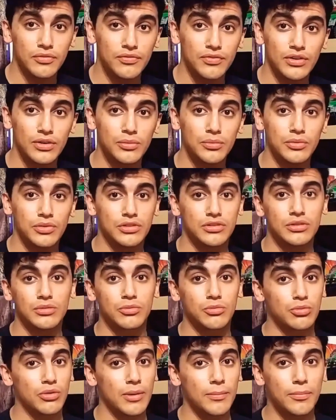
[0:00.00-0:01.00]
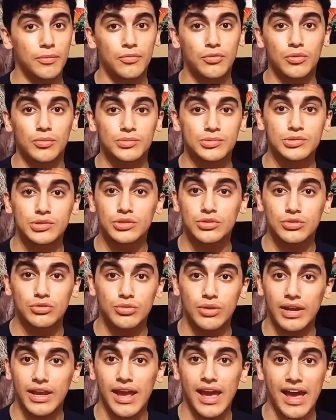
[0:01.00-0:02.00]
film with some great performances,
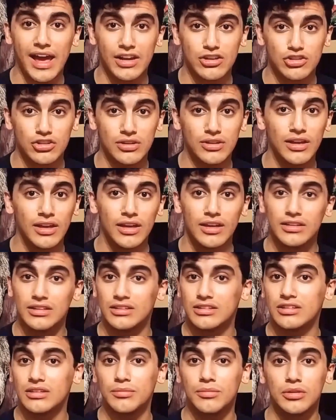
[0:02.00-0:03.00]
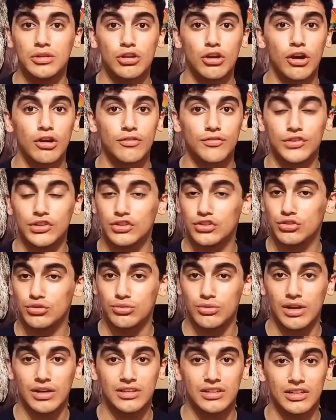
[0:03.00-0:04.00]
great action. The cinematography and
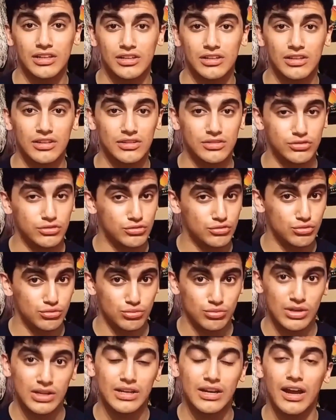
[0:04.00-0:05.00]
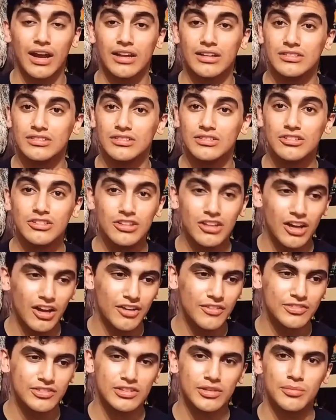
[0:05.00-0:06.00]
directing is great. I
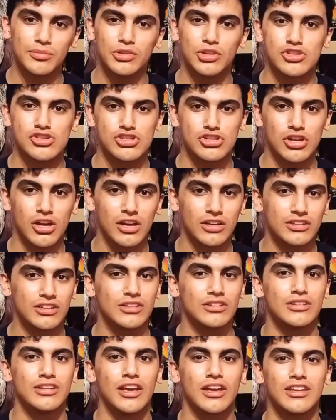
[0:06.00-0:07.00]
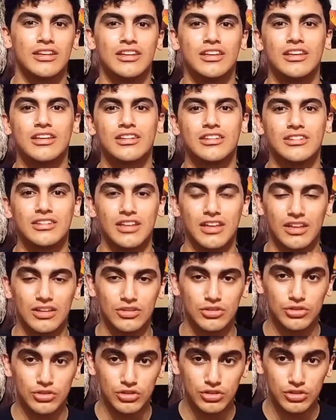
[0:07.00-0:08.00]
love some of the shots and techniques
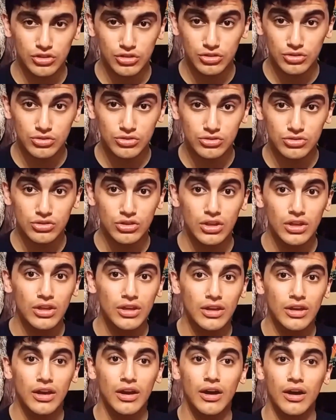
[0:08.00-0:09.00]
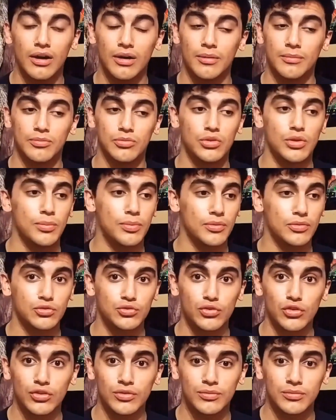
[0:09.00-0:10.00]
they use. The
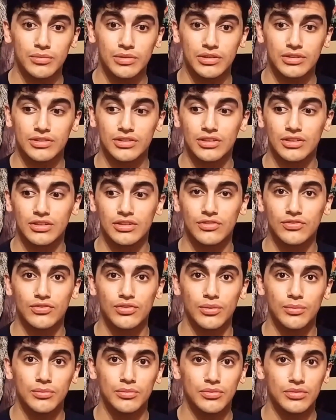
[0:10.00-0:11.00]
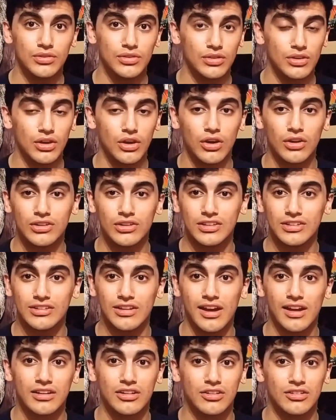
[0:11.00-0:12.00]
performances from all these
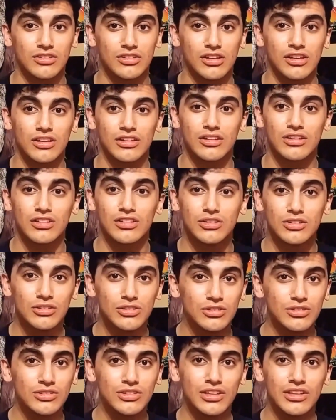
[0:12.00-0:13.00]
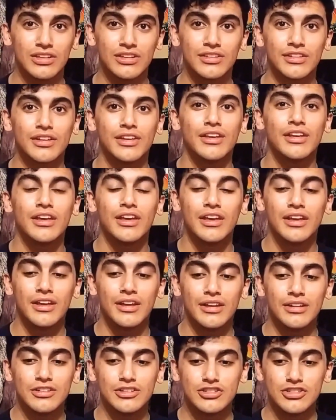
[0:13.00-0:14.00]
actors, including
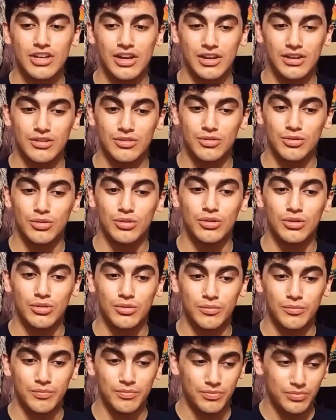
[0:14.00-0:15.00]
the general